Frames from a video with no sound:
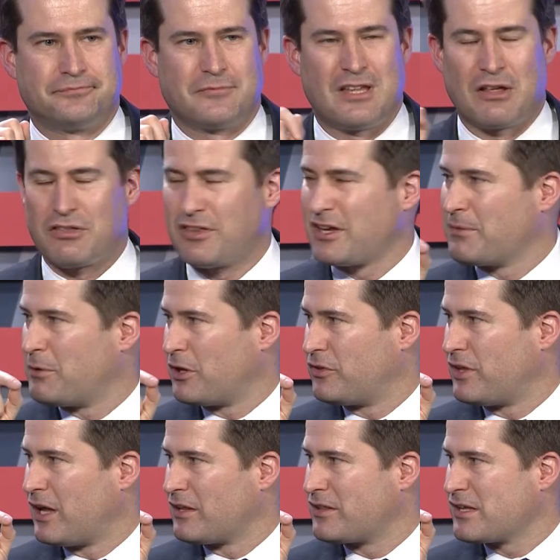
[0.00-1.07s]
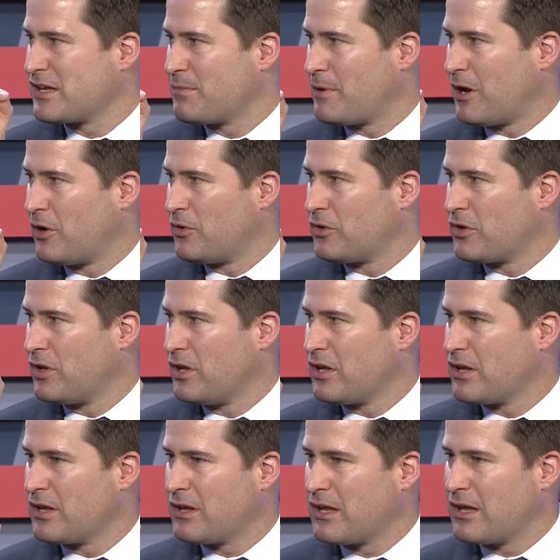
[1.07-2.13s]
Now think about that. Think about
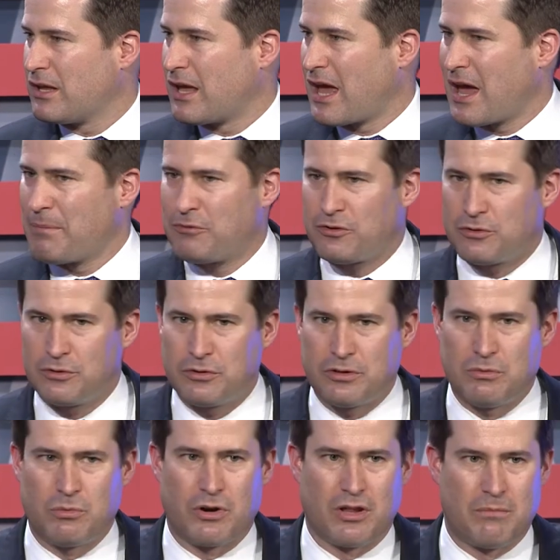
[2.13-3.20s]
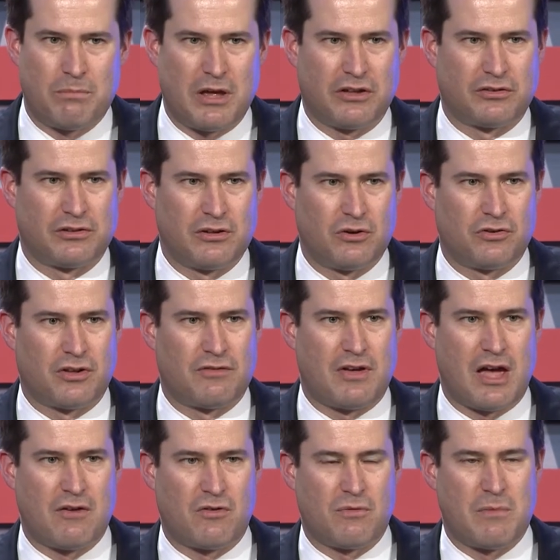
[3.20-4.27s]
absolutely one of the best leaders I've
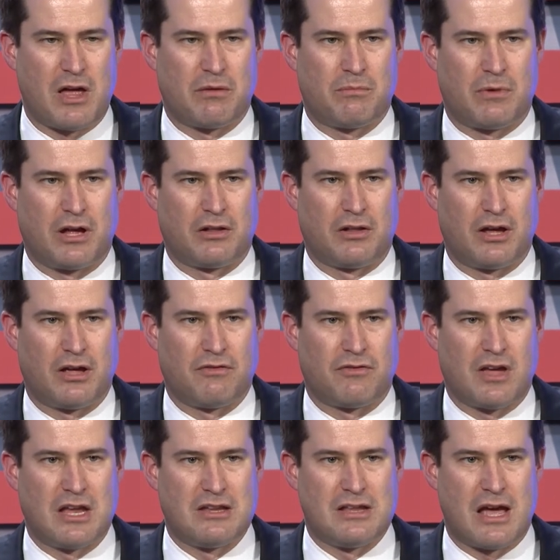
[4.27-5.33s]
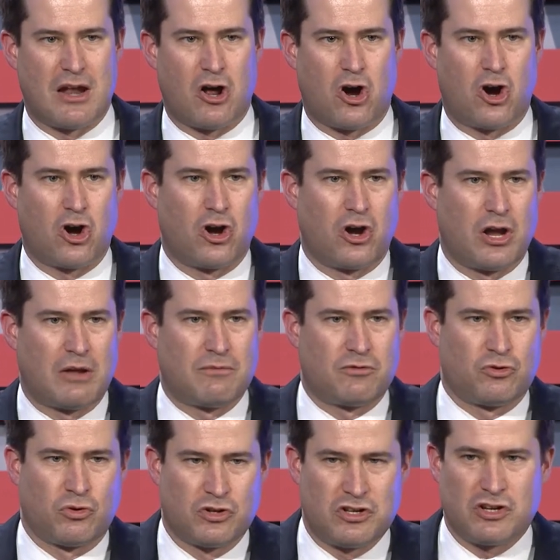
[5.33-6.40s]
ever met in my life, and yet our
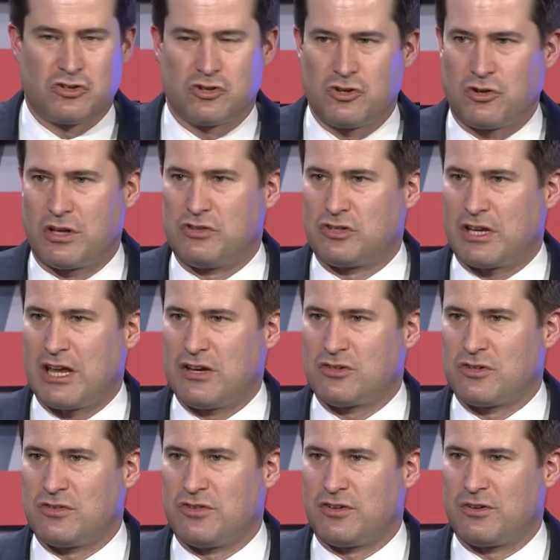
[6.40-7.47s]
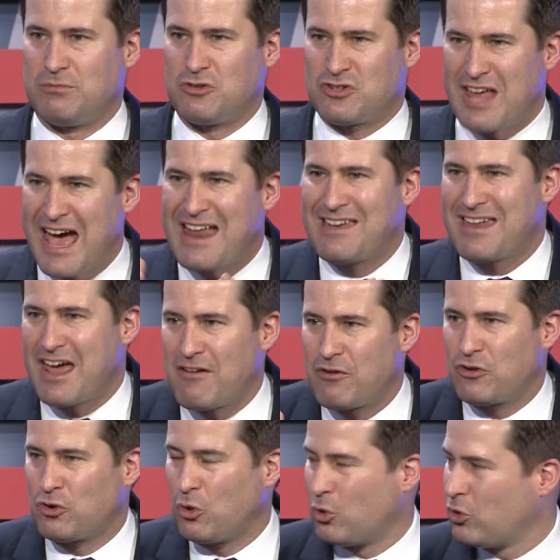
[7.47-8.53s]
traditional education system just hadn't ever
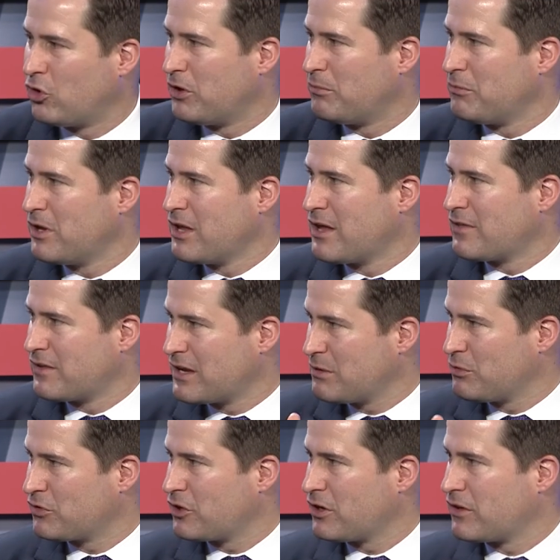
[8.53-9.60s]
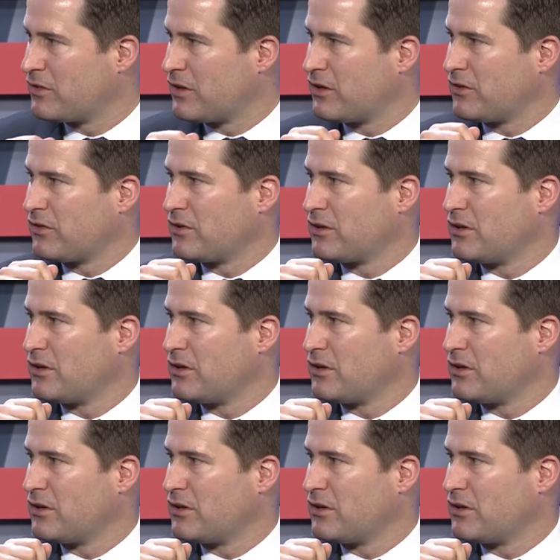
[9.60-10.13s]
told him that he was good at this.